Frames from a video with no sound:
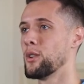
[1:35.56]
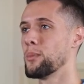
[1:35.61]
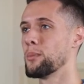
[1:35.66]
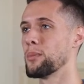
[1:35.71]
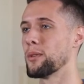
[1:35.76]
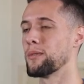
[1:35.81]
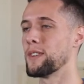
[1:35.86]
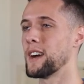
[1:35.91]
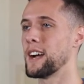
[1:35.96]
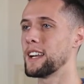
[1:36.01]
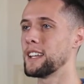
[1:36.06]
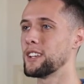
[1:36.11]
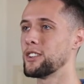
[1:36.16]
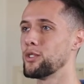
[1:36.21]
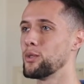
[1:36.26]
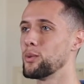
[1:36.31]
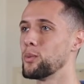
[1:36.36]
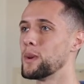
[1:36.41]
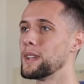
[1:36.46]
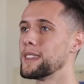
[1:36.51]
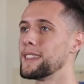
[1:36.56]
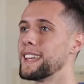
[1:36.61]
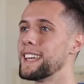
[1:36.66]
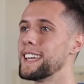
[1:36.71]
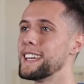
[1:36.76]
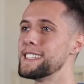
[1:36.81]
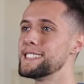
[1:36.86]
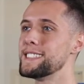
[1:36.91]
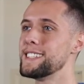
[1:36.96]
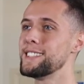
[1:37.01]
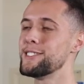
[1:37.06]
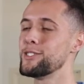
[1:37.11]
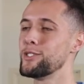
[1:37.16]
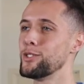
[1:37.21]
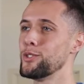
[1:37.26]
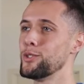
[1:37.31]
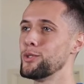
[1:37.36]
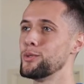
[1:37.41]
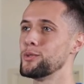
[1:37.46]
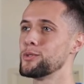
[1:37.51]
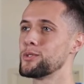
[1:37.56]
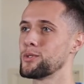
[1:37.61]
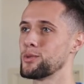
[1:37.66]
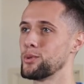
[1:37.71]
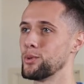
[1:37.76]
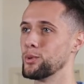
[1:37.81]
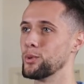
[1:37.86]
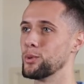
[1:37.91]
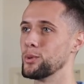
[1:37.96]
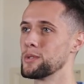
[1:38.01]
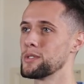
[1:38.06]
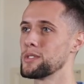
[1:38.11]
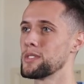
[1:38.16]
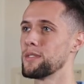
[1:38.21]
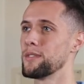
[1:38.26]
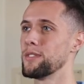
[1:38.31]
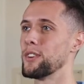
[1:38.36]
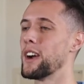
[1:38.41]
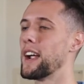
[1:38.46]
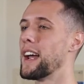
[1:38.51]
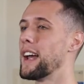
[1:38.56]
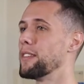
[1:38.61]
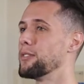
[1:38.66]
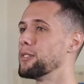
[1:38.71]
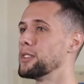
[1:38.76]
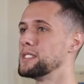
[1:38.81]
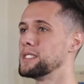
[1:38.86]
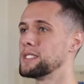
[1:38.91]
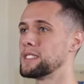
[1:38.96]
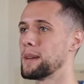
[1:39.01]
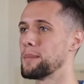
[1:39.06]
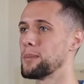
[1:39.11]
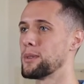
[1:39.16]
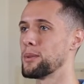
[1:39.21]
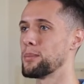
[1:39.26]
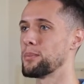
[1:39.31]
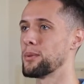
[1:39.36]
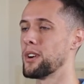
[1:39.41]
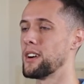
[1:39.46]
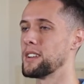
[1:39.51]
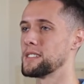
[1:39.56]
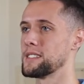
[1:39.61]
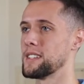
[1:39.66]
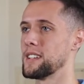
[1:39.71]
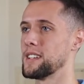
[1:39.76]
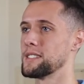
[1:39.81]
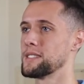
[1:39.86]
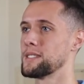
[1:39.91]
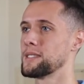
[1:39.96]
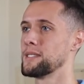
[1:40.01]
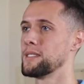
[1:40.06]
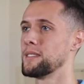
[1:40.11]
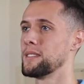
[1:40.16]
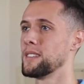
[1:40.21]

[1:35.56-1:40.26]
providing you with easy to use tools for every step of the process.